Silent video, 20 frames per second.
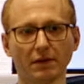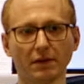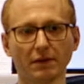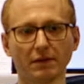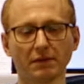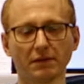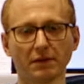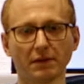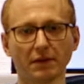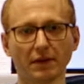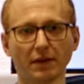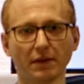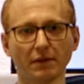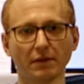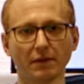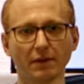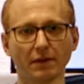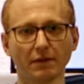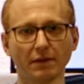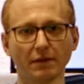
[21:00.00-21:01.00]
you consider?
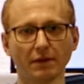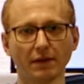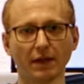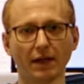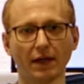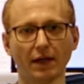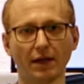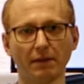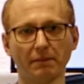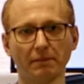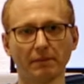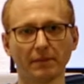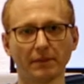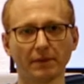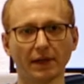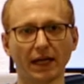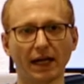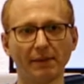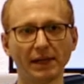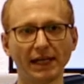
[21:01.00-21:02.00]
Um,
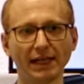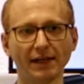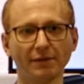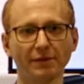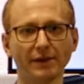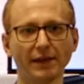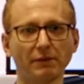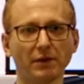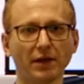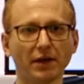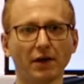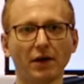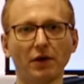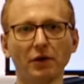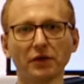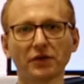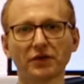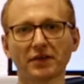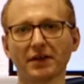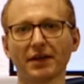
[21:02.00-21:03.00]
I mean, if they want to
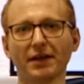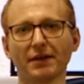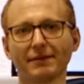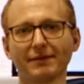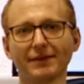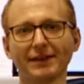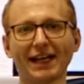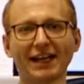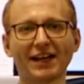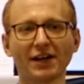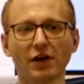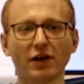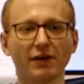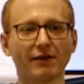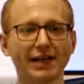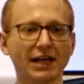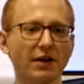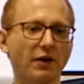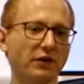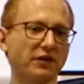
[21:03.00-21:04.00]
host, a, they can
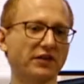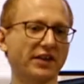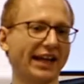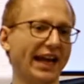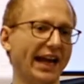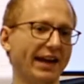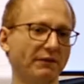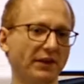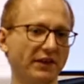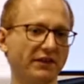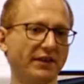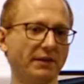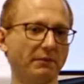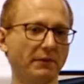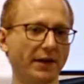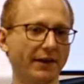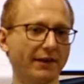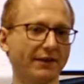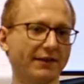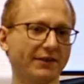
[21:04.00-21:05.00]
already host a canvas
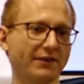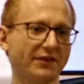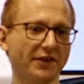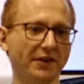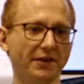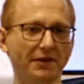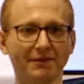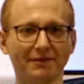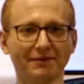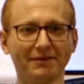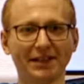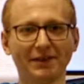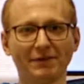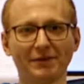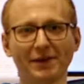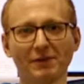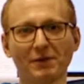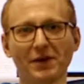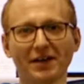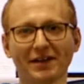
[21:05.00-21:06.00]
somewhere. So if
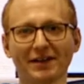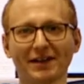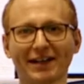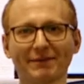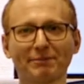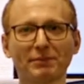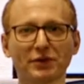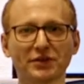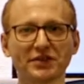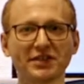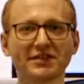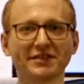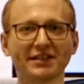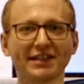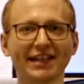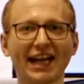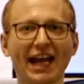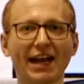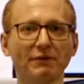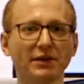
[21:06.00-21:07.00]
they want a
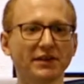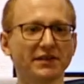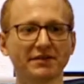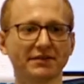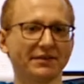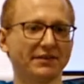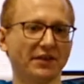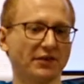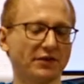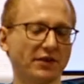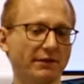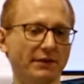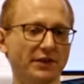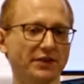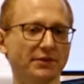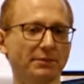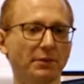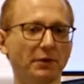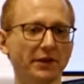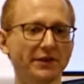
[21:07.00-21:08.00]
persistent canvas, the server
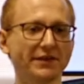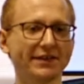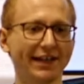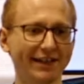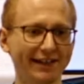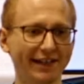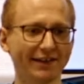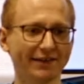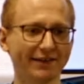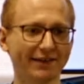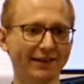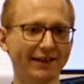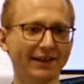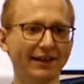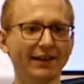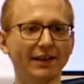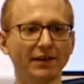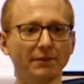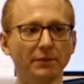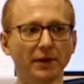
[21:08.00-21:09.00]
supports that, yes.
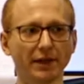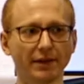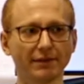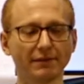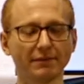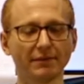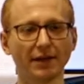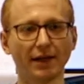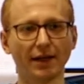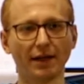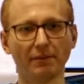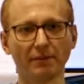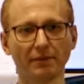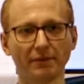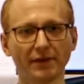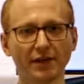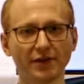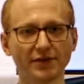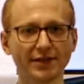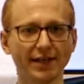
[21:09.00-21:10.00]
But um,
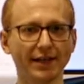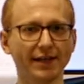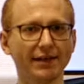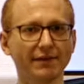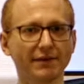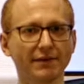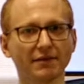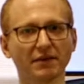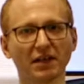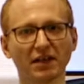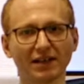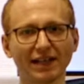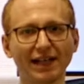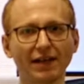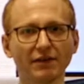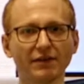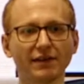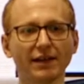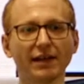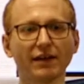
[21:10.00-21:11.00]
their settings,
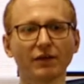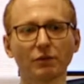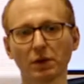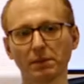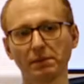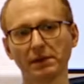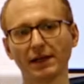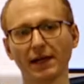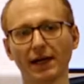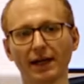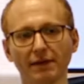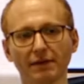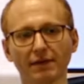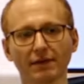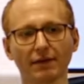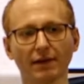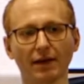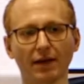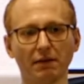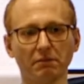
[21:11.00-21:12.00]
cloud settings would be
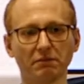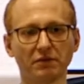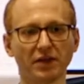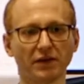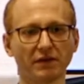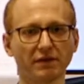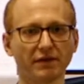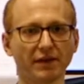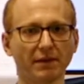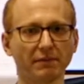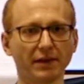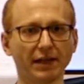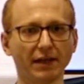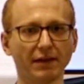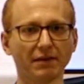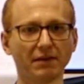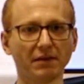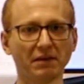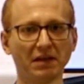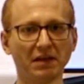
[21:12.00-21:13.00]
nice, um, just something